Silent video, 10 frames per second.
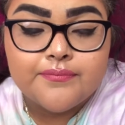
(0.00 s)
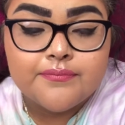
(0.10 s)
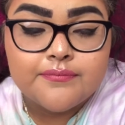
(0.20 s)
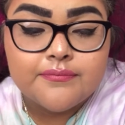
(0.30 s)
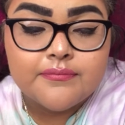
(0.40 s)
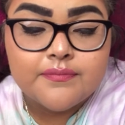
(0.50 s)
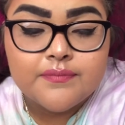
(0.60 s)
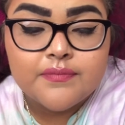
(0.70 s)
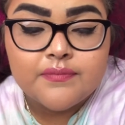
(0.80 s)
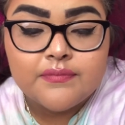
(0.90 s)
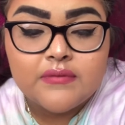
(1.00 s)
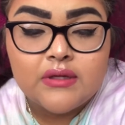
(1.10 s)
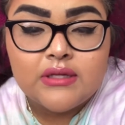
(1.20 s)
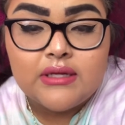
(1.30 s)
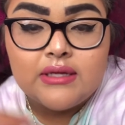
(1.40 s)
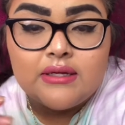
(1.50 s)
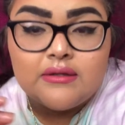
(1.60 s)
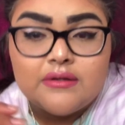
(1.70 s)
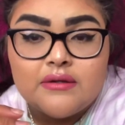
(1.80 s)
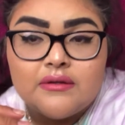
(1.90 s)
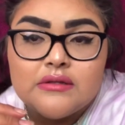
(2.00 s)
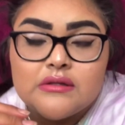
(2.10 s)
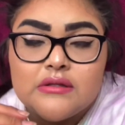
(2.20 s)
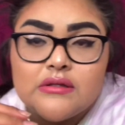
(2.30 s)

No one is speaking in this clip.